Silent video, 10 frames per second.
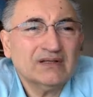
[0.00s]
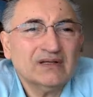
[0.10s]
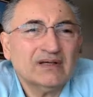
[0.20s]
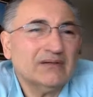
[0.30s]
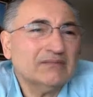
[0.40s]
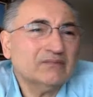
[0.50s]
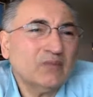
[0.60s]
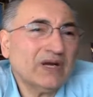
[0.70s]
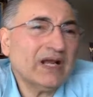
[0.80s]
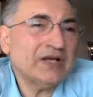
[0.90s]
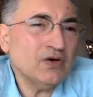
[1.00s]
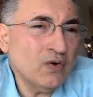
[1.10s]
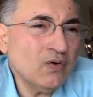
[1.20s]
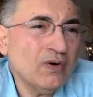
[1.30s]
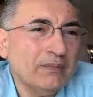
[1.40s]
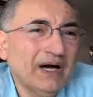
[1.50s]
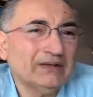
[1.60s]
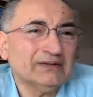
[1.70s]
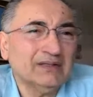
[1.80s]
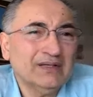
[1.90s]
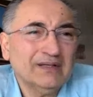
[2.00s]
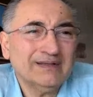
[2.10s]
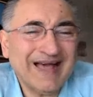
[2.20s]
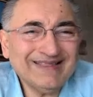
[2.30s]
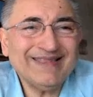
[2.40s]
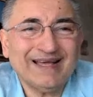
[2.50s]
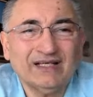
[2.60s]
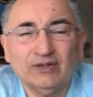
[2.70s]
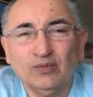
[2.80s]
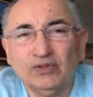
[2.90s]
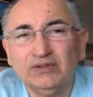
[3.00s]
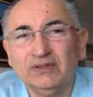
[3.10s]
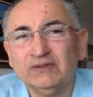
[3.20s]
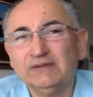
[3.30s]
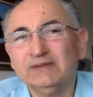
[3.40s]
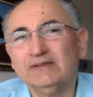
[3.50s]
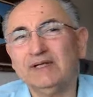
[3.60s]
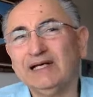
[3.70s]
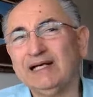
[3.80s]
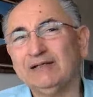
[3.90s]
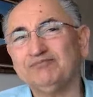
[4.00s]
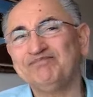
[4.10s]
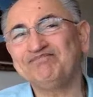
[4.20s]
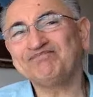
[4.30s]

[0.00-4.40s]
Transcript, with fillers: um, what I know about that neck of the wood, um,